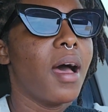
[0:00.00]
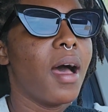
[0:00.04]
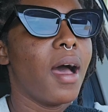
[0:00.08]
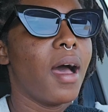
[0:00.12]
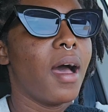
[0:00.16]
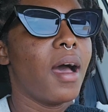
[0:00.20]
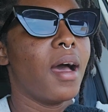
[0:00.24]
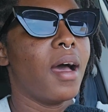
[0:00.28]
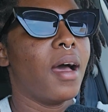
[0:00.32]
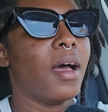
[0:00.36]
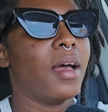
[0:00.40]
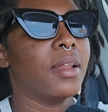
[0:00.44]

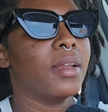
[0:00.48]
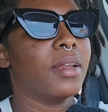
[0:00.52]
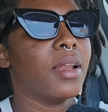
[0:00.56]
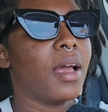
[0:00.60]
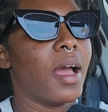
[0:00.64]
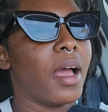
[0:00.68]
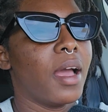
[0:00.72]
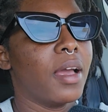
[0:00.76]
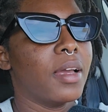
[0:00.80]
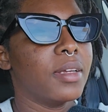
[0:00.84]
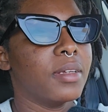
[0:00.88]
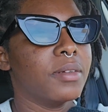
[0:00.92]
And
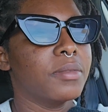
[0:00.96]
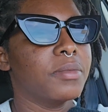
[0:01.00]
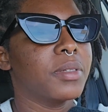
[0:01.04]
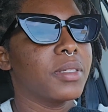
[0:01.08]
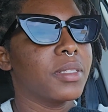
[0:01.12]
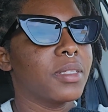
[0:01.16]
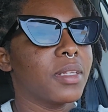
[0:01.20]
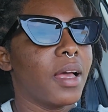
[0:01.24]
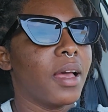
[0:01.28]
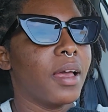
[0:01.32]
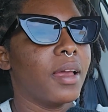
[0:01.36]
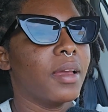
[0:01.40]
I
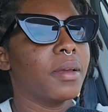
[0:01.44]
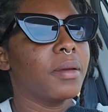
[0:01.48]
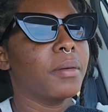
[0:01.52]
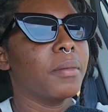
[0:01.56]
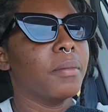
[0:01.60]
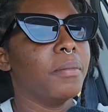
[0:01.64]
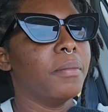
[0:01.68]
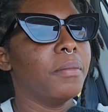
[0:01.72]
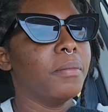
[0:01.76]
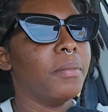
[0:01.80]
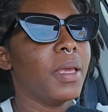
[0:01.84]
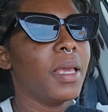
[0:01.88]
was like,
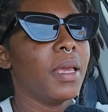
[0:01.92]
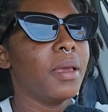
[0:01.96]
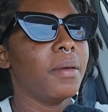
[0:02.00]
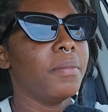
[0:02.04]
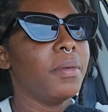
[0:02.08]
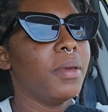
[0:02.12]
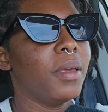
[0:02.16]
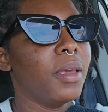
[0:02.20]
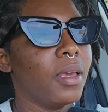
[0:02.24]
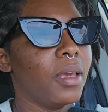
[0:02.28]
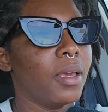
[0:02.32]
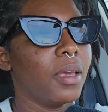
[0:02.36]

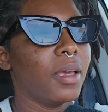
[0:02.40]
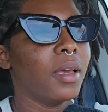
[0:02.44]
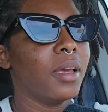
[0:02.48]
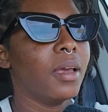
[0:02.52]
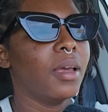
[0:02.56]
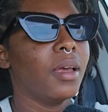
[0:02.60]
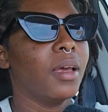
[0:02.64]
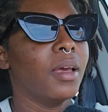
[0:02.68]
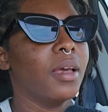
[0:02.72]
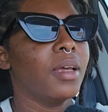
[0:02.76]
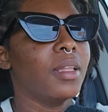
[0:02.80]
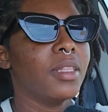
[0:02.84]
maybe
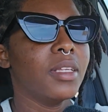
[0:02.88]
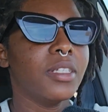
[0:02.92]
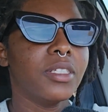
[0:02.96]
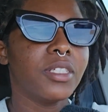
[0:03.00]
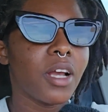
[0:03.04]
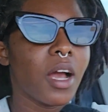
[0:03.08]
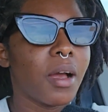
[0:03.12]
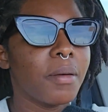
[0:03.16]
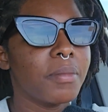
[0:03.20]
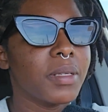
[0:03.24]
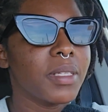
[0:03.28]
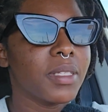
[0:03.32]
the
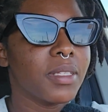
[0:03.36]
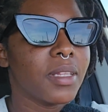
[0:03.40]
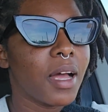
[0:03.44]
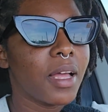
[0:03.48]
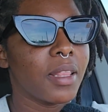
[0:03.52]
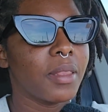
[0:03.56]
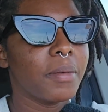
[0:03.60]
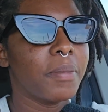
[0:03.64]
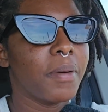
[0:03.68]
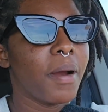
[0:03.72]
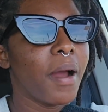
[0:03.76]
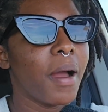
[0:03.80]
job is not
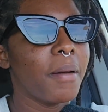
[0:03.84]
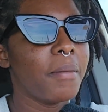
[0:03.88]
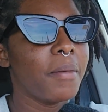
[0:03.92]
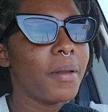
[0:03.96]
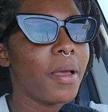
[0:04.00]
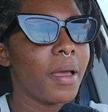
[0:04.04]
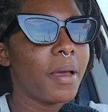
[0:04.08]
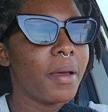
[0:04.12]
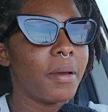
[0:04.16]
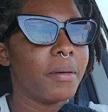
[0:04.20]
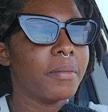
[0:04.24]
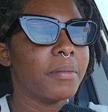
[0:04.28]
the
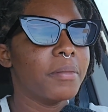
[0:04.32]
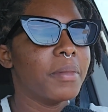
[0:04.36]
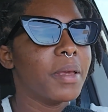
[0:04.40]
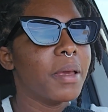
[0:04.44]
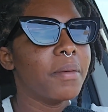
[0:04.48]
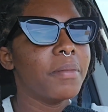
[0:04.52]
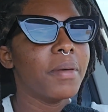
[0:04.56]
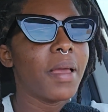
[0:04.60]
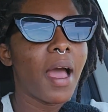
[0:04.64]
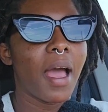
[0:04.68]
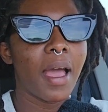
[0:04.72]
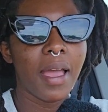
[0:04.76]
problem,
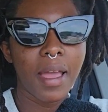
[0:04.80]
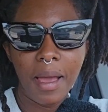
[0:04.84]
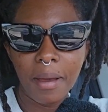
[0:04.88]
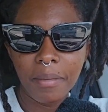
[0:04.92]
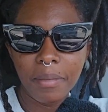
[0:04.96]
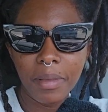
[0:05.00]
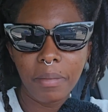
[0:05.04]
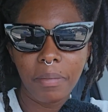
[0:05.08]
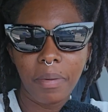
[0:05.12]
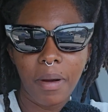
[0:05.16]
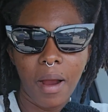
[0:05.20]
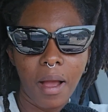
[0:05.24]
maybe I am
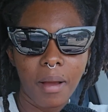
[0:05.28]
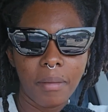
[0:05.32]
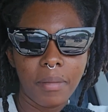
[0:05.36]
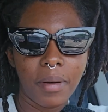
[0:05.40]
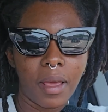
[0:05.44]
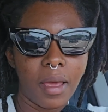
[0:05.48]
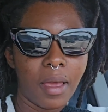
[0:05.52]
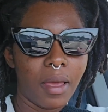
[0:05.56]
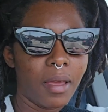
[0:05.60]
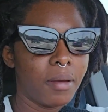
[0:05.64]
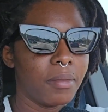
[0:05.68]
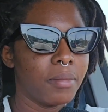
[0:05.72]
the
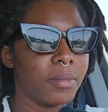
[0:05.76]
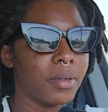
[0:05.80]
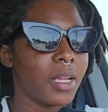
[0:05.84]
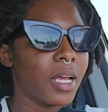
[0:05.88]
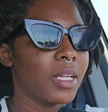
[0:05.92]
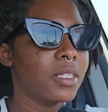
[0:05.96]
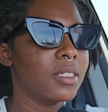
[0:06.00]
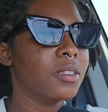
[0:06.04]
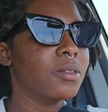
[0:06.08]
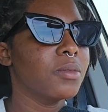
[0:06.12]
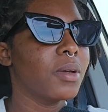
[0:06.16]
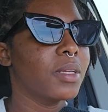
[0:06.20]
problem.
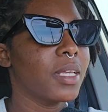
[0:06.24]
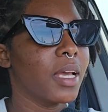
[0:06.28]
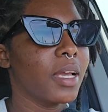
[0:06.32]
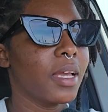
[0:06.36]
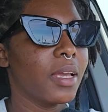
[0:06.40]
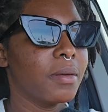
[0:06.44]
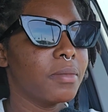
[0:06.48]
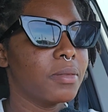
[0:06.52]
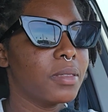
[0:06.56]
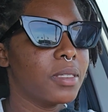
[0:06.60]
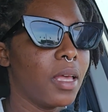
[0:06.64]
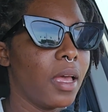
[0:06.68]
That is what I
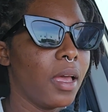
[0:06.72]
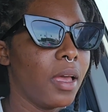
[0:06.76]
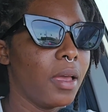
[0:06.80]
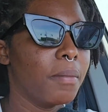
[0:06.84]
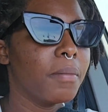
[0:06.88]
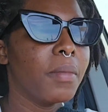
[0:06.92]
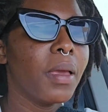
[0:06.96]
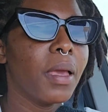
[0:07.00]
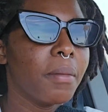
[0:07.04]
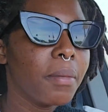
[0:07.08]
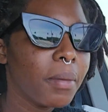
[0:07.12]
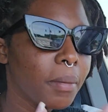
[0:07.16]
kept saying.
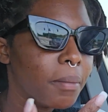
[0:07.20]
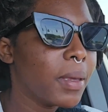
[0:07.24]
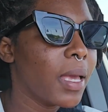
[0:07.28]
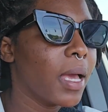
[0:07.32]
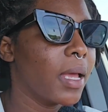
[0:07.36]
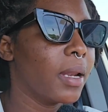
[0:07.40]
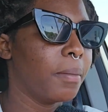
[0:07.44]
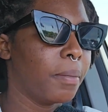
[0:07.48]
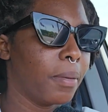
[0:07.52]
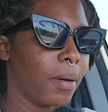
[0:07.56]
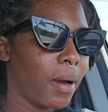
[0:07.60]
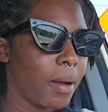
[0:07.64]
Maybe me are
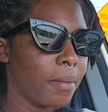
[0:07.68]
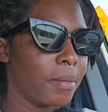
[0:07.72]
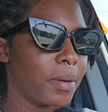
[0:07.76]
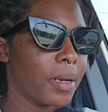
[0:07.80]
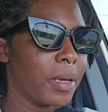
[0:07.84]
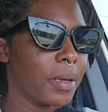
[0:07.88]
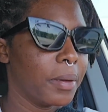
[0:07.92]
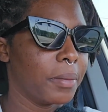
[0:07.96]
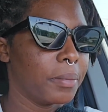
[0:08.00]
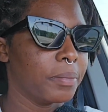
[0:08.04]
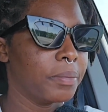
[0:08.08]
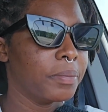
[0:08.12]
the
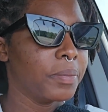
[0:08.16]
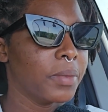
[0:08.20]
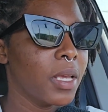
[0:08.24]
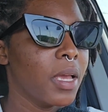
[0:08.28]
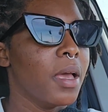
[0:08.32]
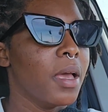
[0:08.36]
problem.